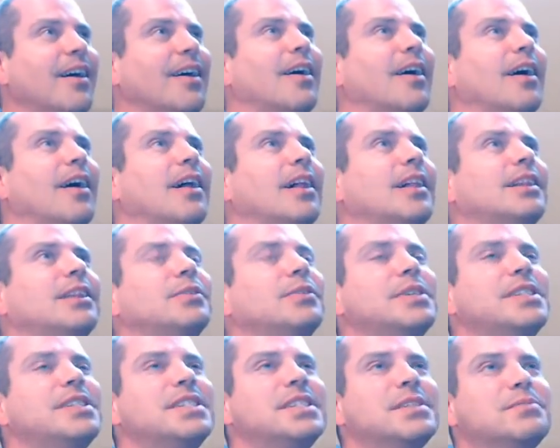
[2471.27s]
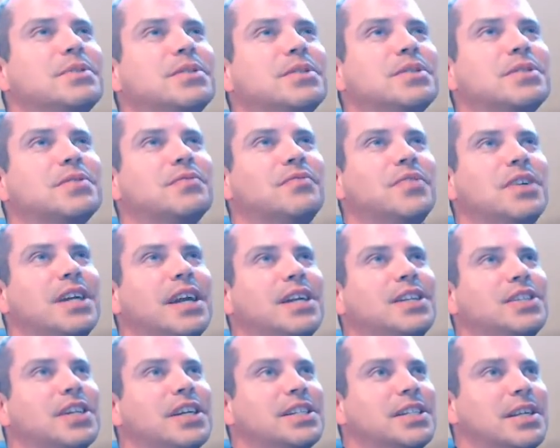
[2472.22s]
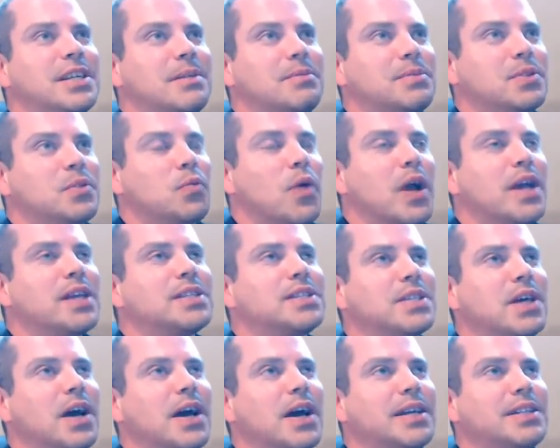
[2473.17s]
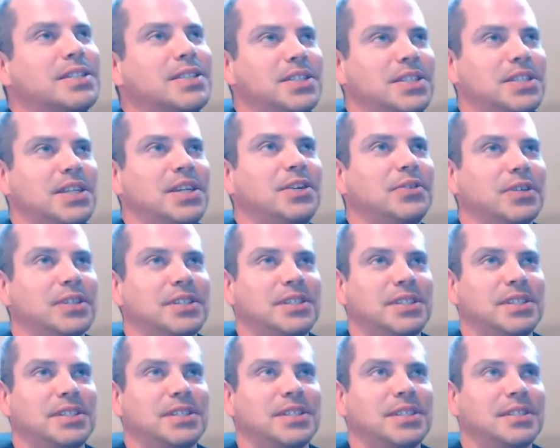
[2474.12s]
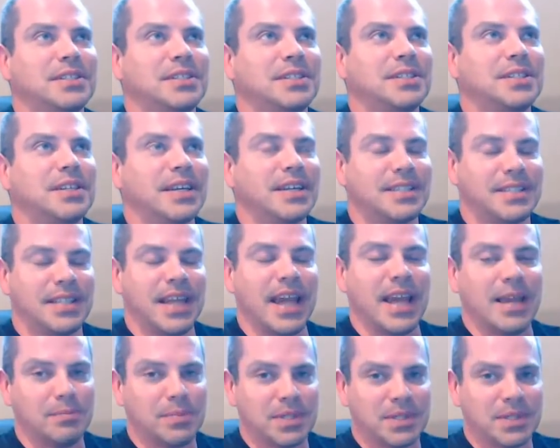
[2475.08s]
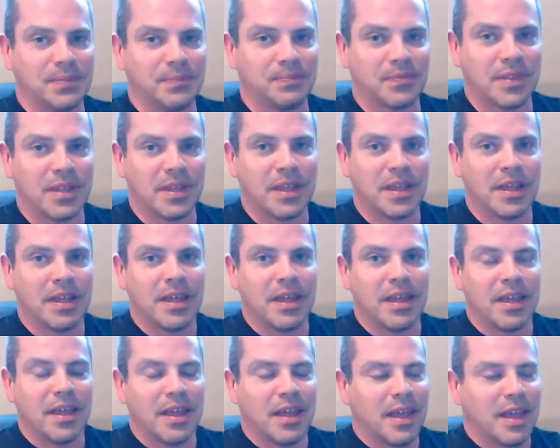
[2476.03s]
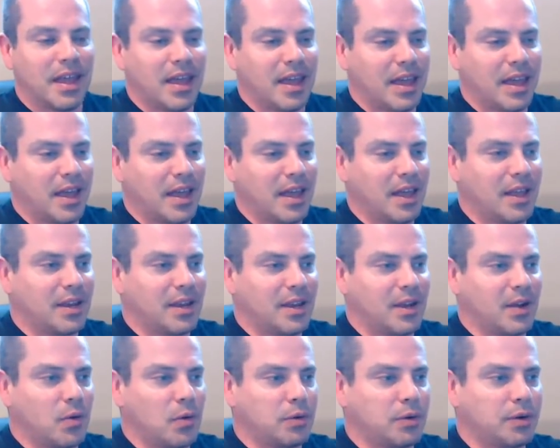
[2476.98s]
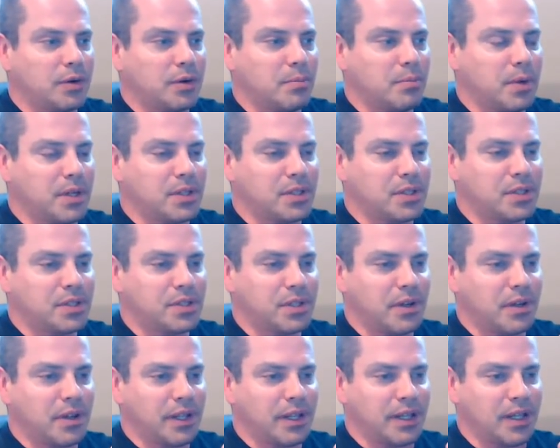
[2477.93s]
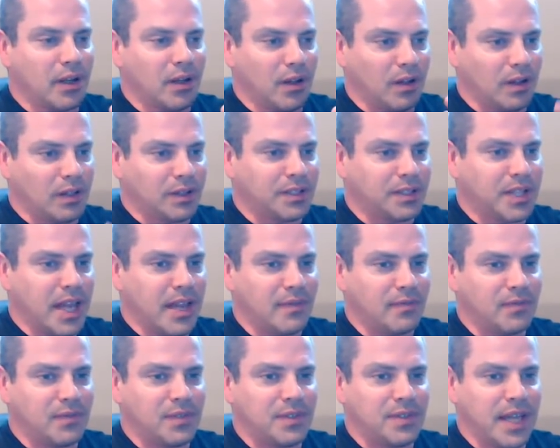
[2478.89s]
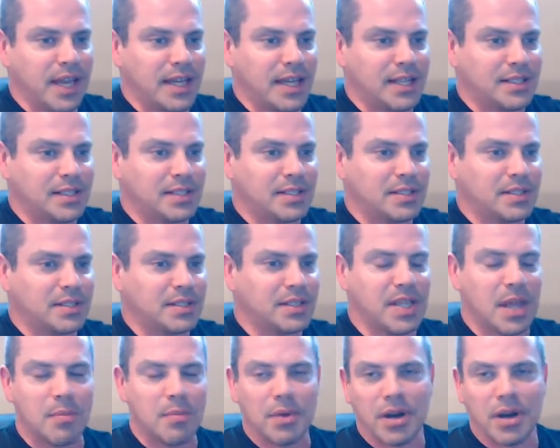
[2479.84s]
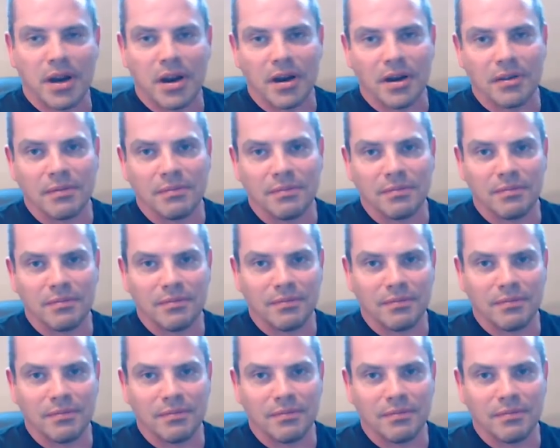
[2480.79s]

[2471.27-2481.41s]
all Louie Simmons VHS tapes, the West Side Secrets uh, tapes. And I ordered a bunch, uh, like all Dave Tate's seminar